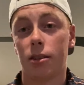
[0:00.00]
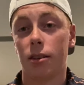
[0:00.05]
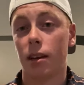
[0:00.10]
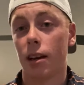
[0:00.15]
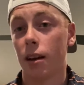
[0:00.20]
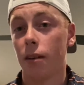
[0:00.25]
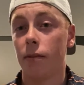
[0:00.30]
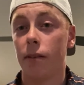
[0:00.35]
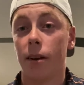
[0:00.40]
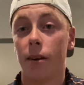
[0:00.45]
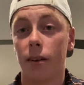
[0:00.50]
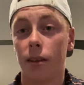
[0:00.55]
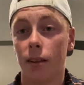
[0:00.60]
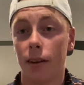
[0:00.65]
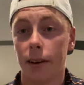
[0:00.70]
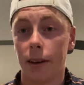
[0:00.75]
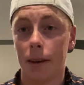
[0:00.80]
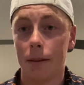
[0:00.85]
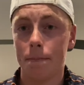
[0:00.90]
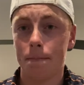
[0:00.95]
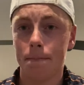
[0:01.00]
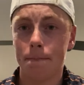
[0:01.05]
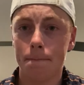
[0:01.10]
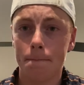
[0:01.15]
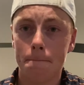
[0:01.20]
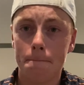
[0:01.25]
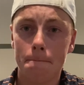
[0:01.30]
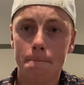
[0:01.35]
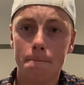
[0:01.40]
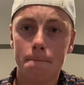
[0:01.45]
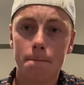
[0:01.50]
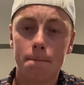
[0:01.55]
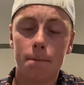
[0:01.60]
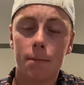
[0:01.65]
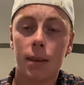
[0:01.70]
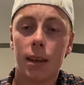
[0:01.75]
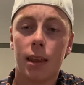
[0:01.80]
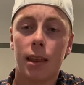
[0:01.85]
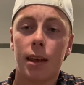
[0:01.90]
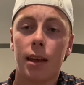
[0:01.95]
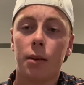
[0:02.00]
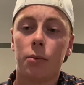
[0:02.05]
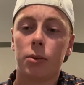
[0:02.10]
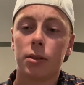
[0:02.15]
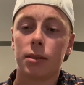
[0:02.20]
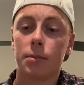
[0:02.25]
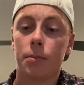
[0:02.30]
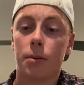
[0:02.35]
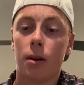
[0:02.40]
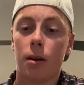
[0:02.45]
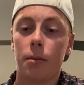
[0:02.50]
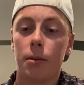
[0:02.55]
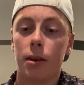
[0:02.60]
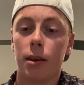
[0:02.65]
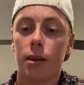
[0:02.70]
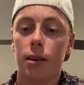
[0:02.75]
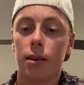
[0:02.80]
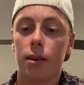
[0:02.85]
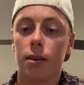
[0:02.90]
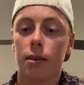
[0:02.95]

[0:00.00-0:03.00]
I got very lucky. It then was probably